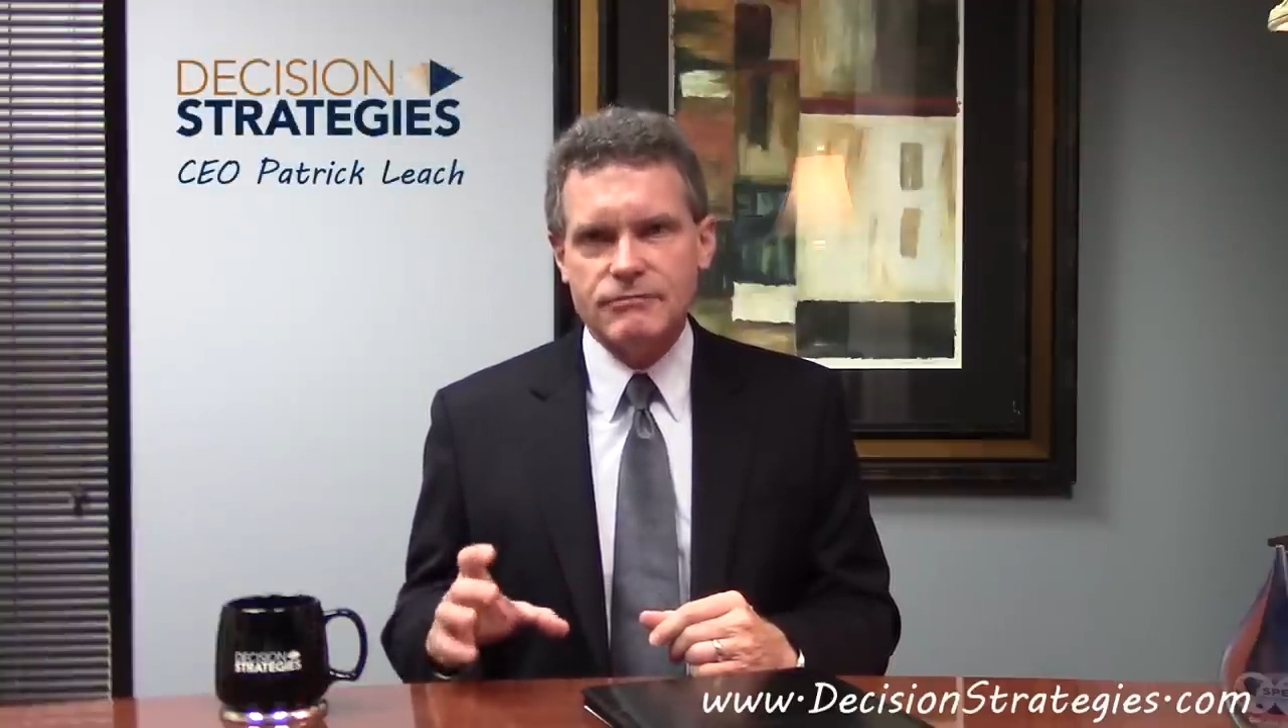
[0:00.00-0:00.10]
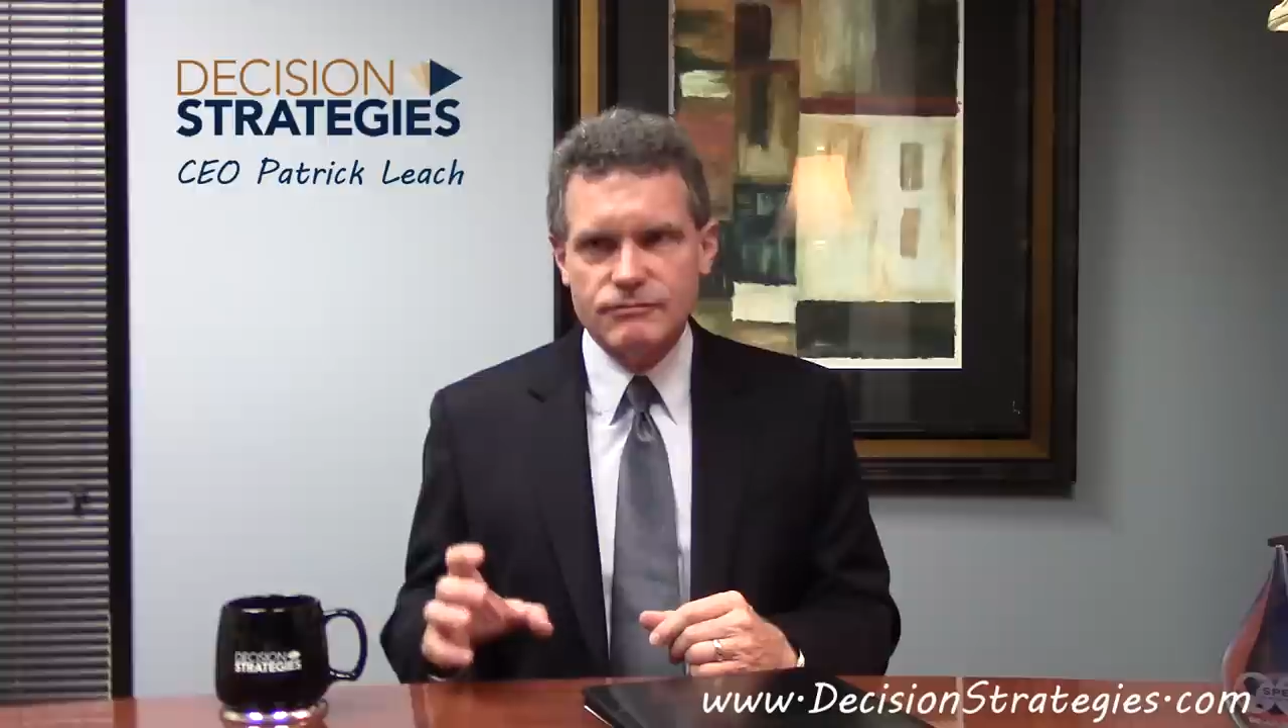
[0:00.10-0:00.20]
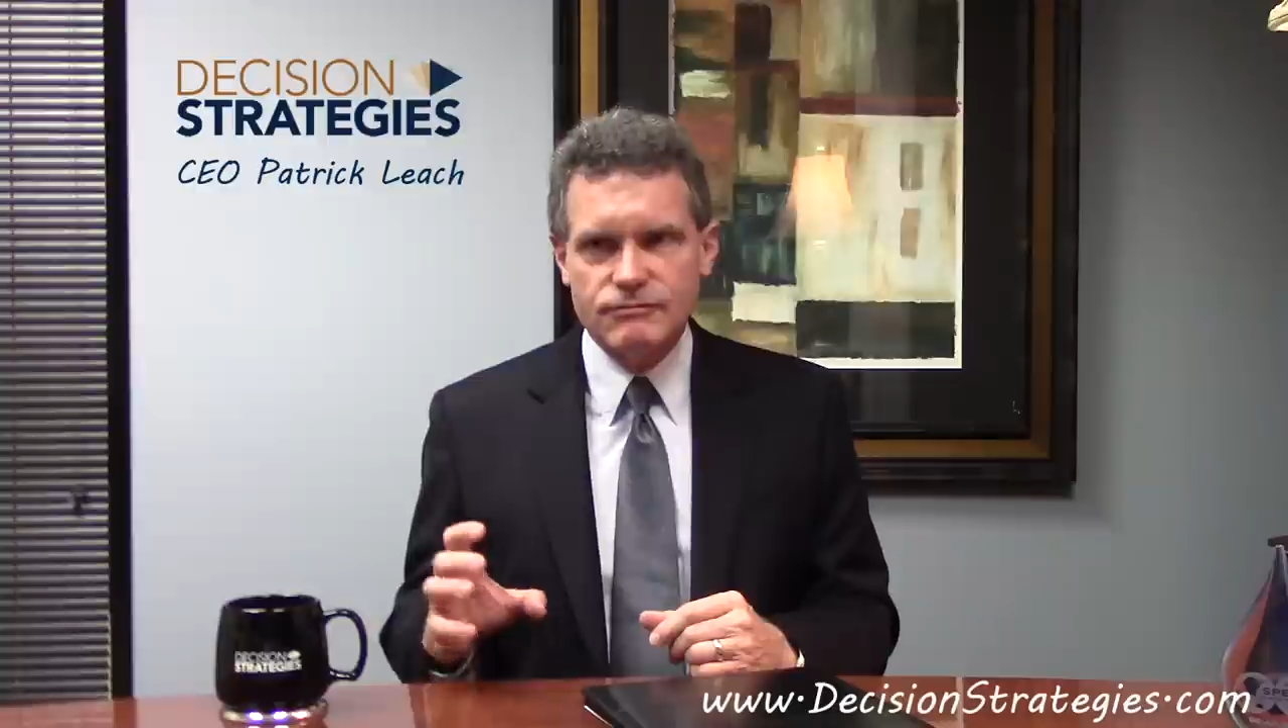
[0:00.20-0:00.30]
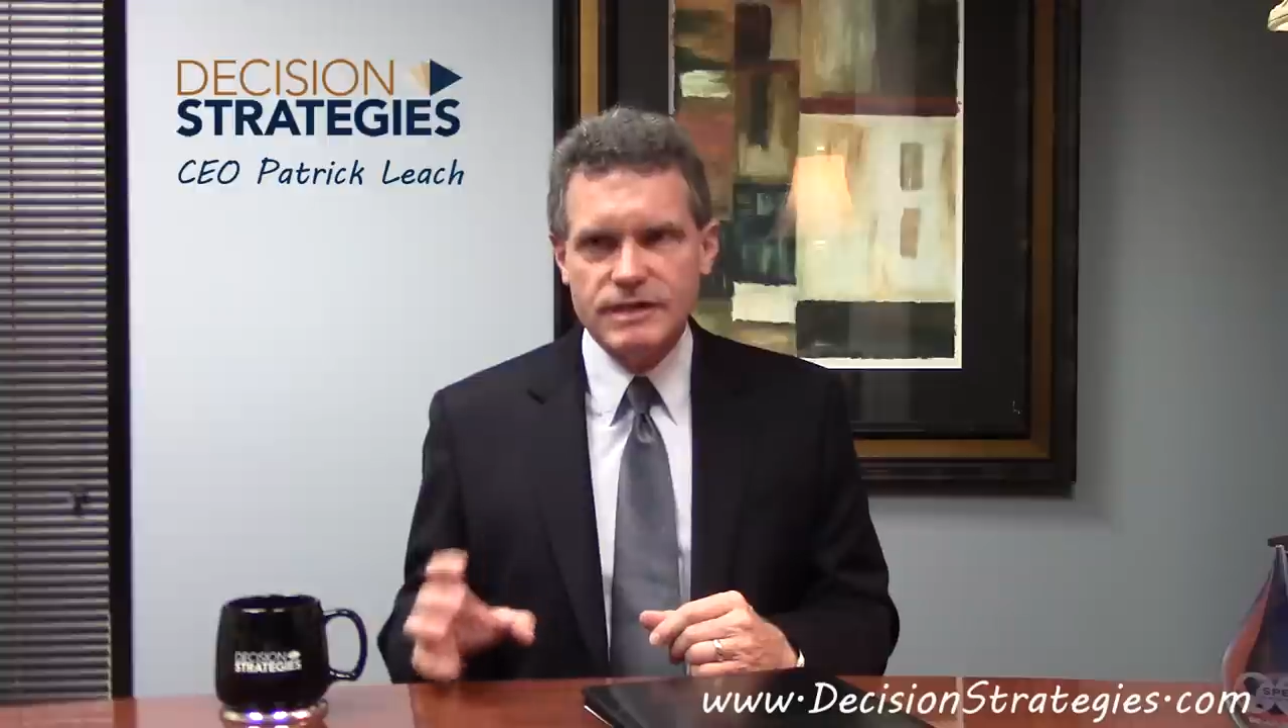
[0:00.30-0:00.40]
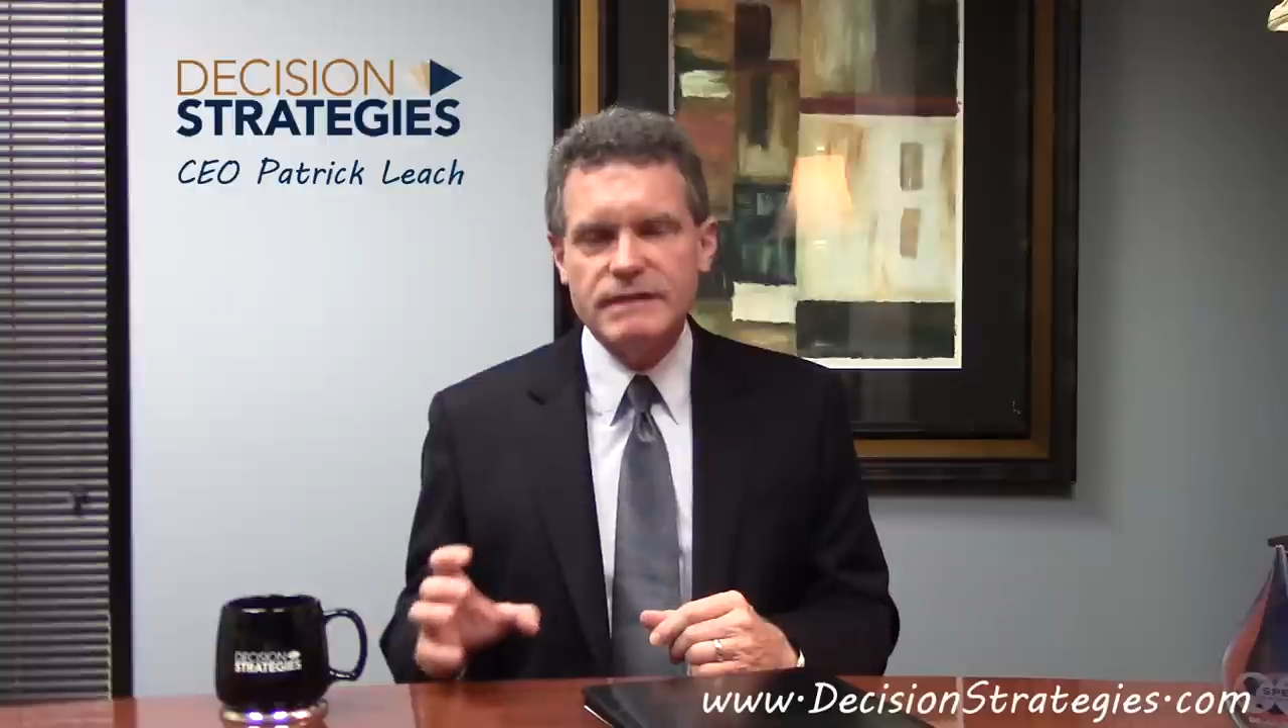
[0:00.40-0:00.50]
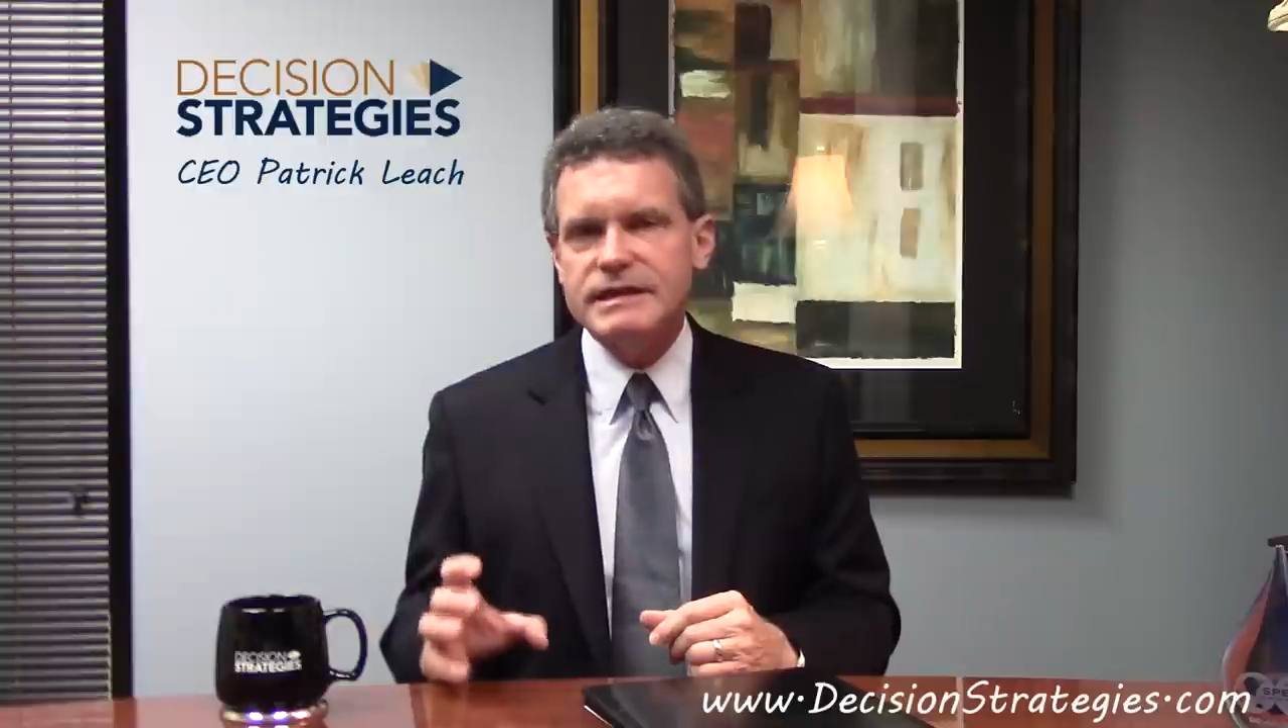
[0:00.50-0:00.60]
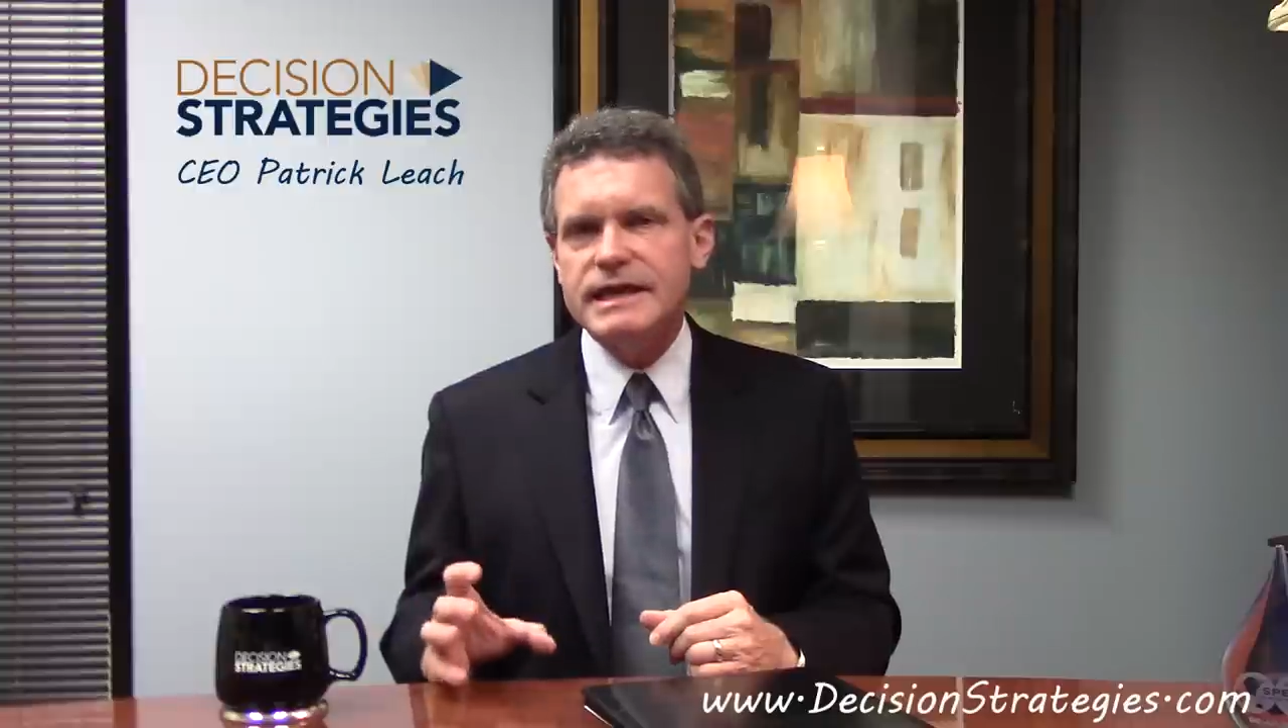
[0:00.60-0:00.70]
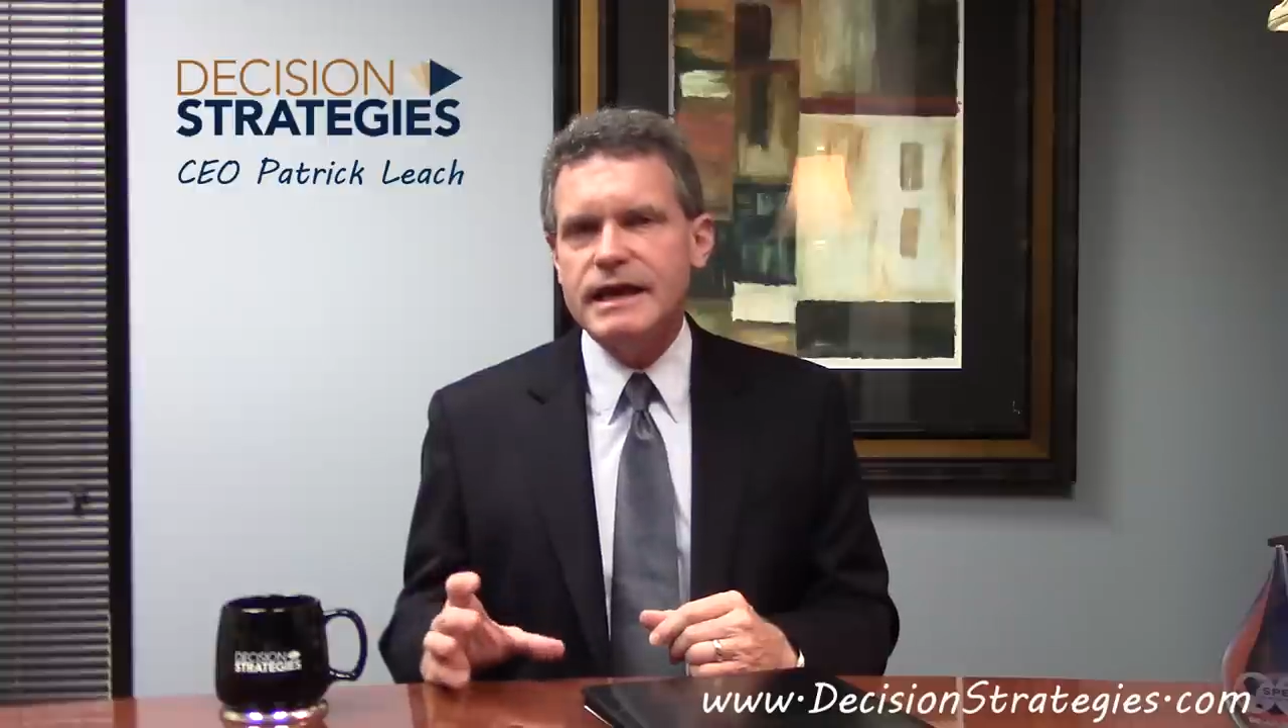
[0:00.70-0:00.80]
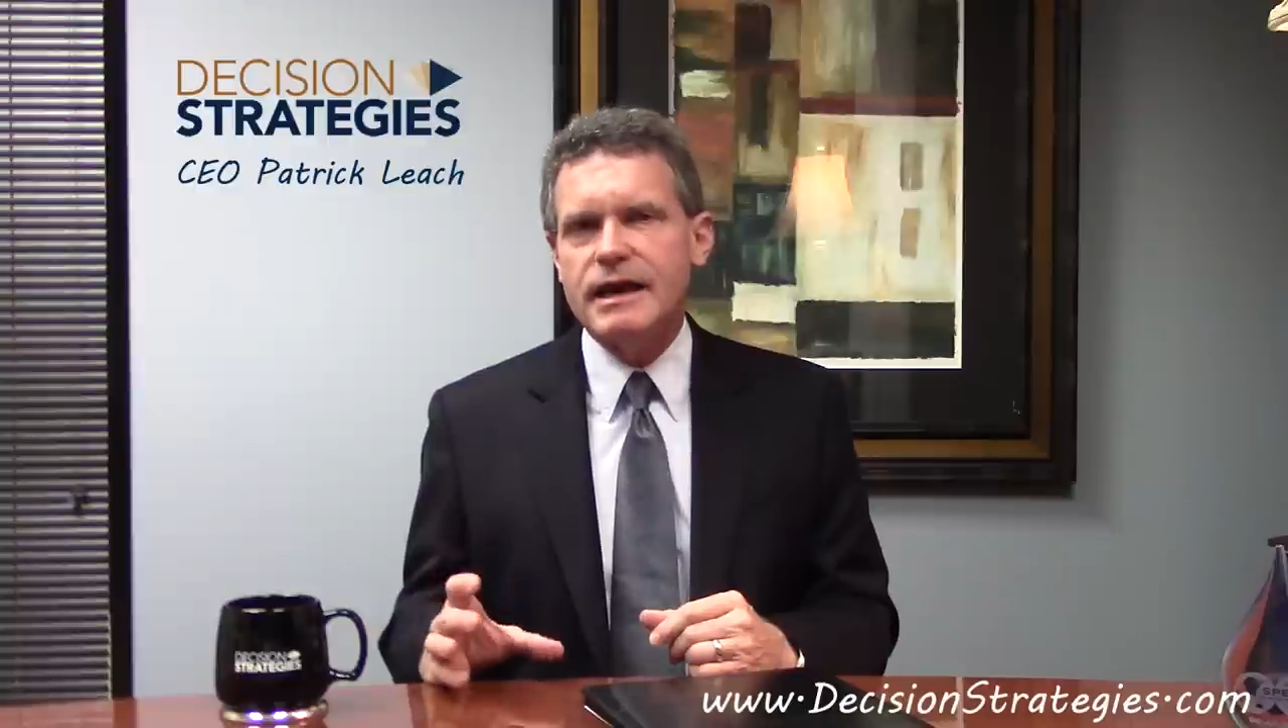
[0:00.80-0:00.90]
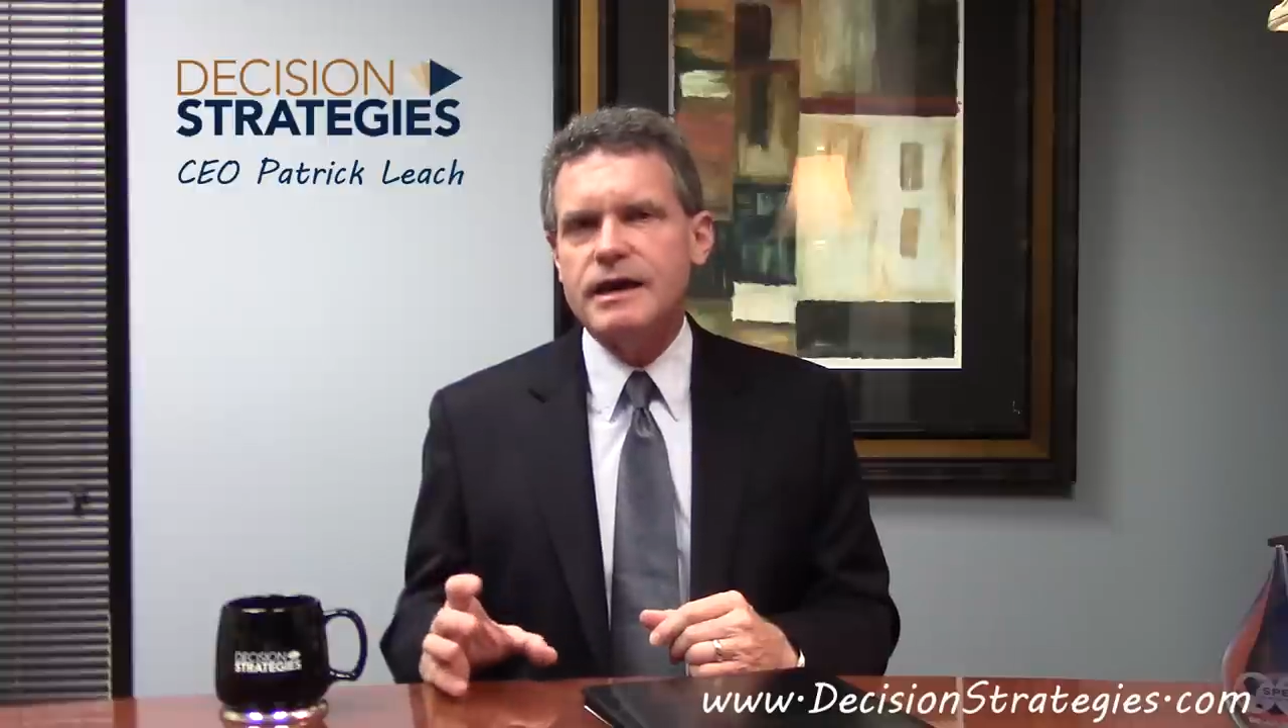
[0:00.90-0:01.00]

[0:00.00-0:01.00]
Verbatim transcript: really